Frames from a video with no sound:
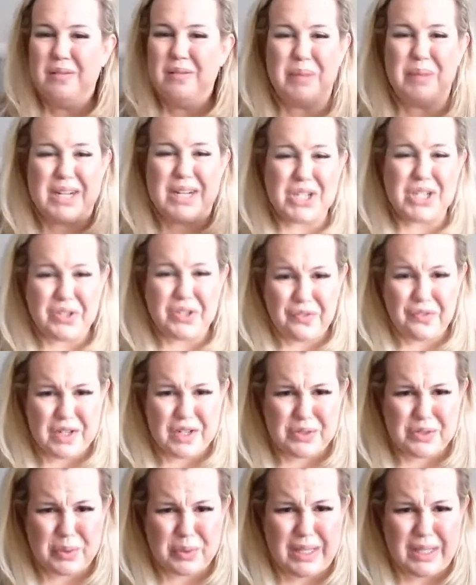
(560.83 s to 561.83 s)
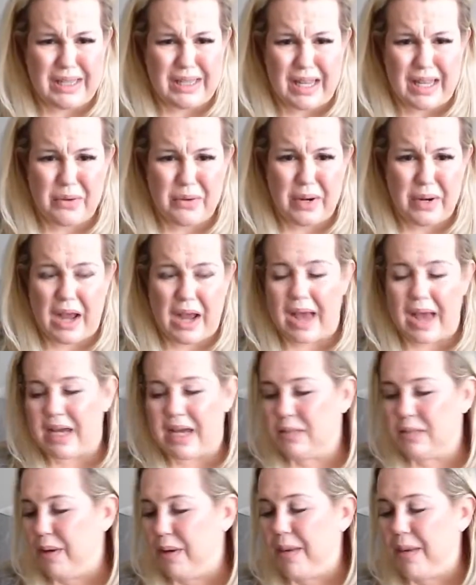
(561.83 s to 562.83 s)
But it just feels really liquidy. I
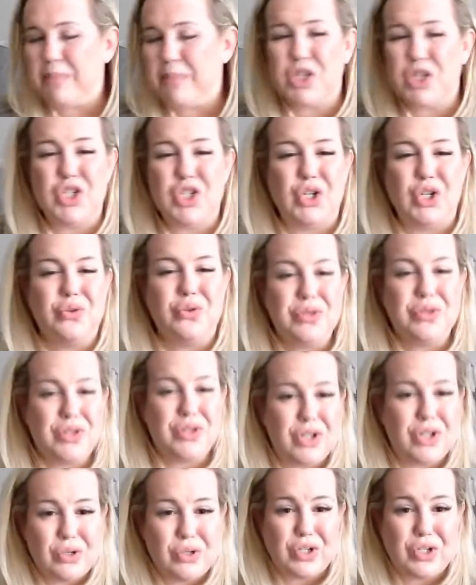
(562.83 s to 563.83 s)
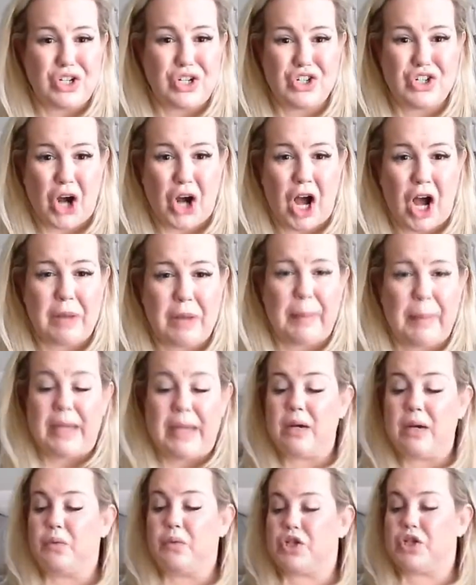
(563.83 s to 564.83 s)
guess maybe I'm just used to using chalk
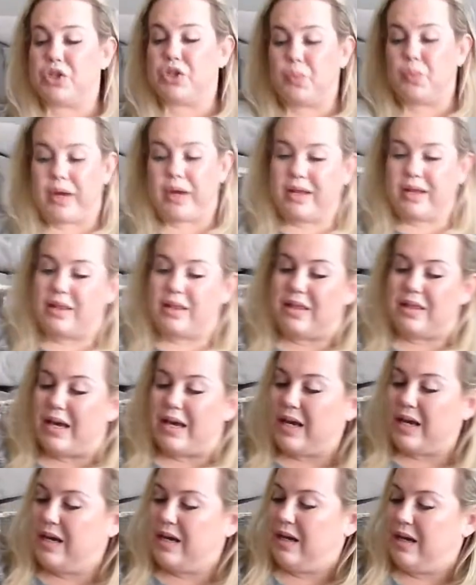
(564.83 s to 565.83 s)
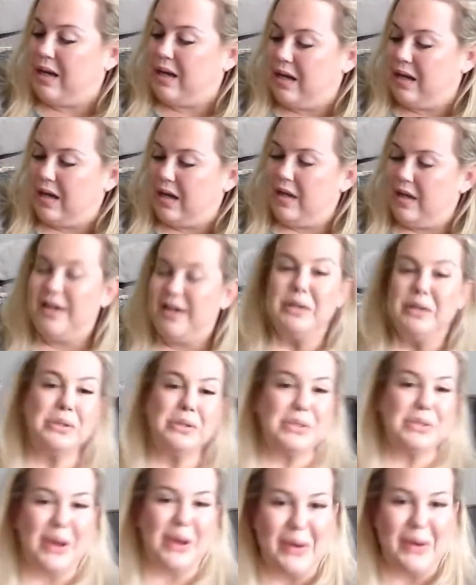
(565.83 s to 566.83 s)
paint, which is wicked thick.
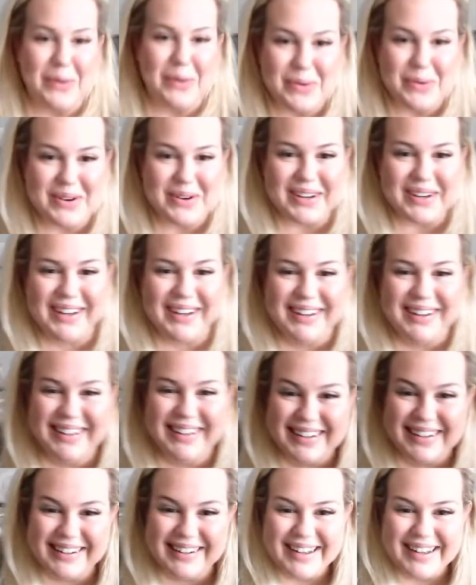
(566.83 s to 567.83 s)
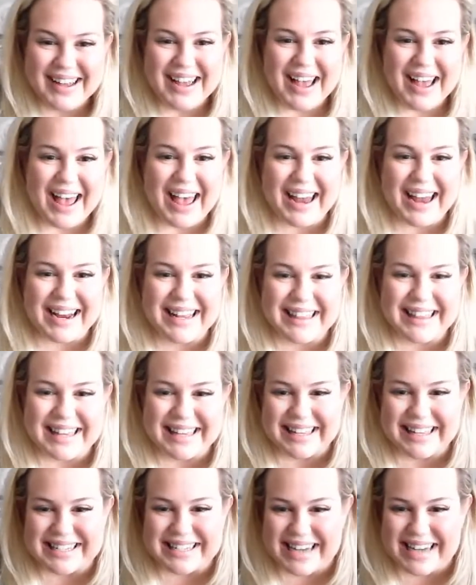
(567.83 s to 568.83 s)
So
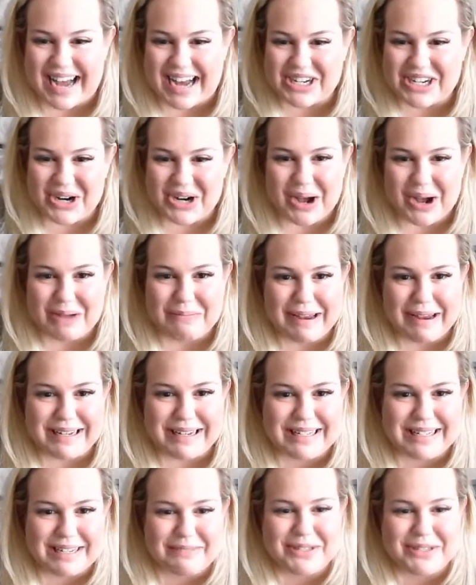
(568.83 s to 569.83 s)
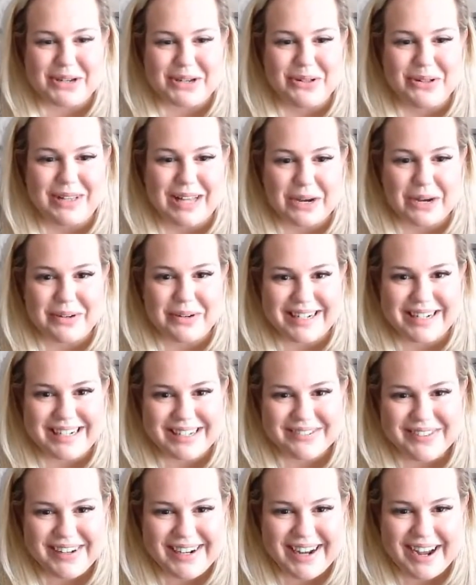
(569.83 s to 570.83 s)
anything that's not chalk paint seems so liquidy
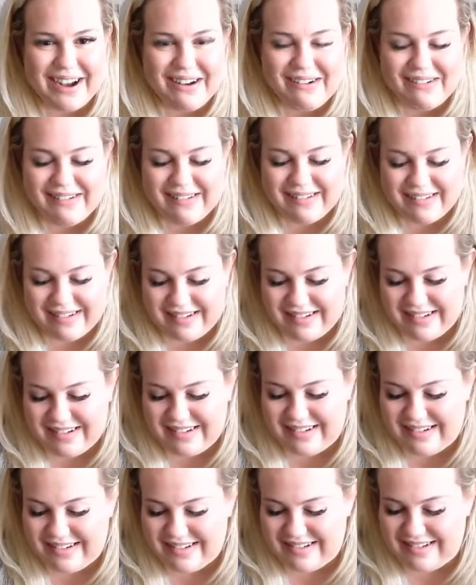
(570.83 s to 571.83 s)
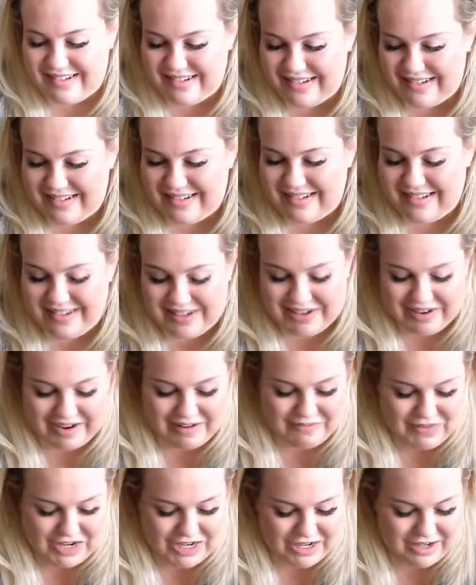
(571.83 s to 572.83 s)
to me now. You know what
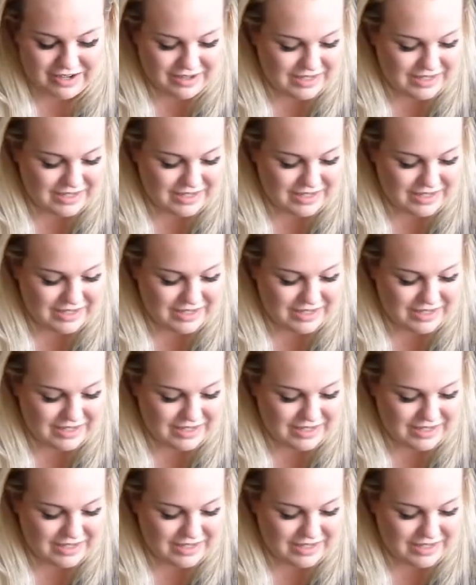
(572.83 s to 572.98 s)
I mean?